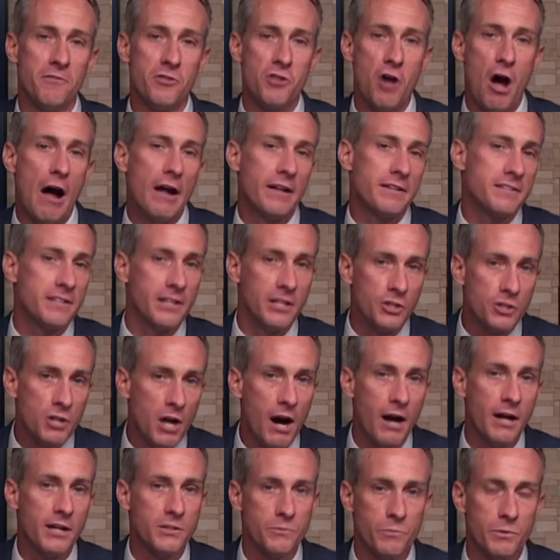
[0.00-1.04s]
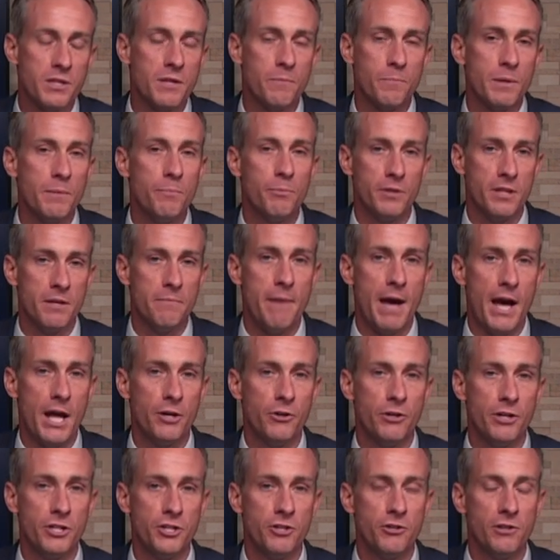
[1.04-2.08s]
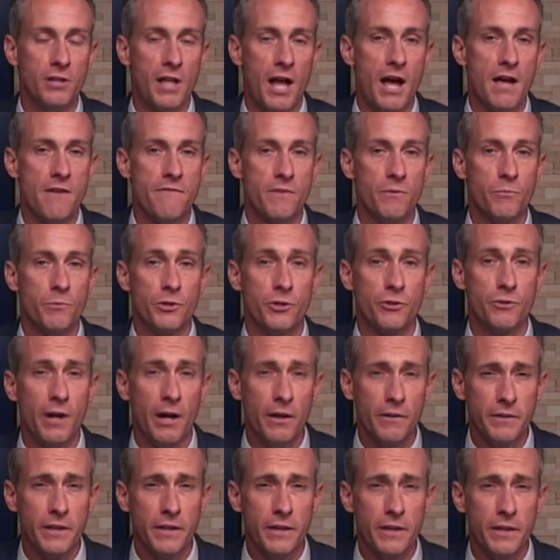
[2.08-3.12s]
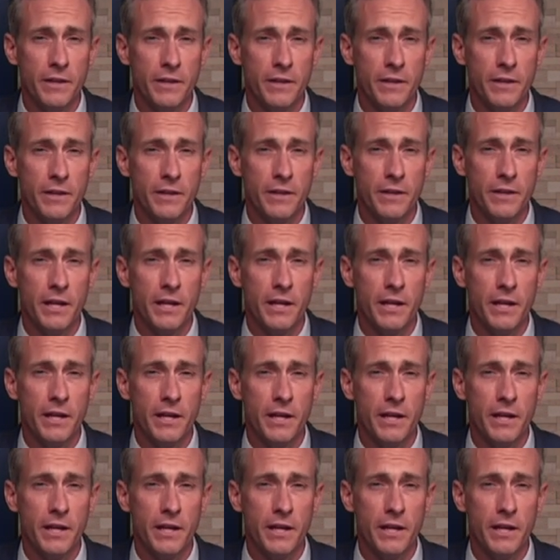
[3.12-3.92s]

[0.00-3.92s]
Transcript: of thoughts and talks with the people that matter in your life and with your healthcare team,